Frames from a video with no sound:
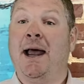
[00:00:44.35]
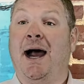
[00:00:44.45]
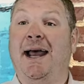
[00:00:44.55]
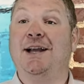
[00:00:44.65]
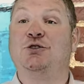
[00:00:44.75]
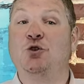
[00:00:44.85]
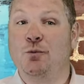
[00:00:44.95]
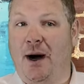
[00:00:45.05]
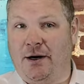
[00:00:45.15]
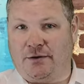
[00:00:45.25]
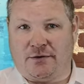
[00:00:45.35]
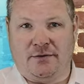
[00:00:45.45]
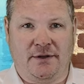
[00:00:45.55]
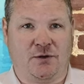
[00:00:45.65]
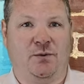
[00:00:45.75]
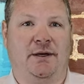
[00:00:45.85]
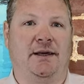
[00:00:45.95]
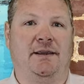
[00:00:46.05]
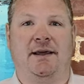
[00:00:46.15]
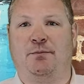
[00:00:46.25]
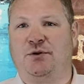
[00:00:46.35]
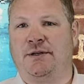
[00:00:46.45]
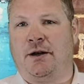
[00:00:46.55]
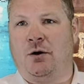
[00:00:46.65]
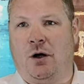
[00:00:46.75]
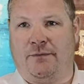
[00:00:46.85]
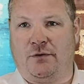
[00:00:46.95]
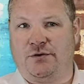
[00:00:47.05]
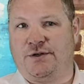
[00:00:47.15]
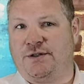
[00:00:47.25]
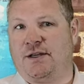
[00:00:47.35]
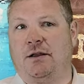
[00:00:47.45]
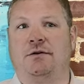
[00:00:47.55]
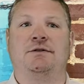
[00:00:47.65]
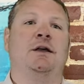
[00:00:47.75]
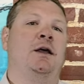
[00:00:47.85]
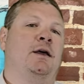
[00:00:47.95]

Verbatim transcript: I had two buyers this weekend that presented offers to sellers